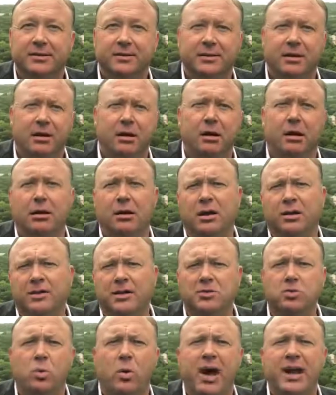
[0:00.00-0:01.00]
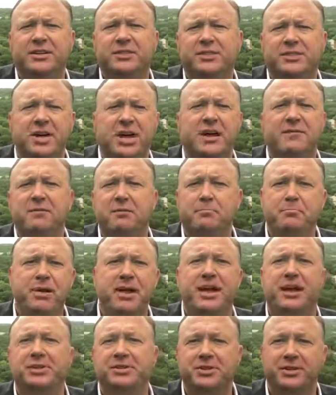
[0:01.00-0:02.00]
Oh, look at this white son of a
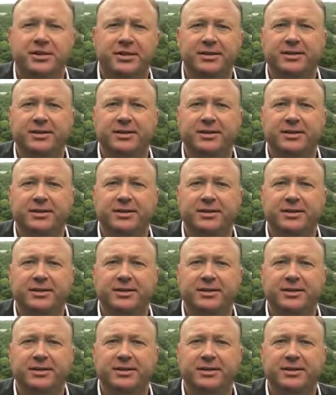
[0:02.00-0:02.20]
bitch.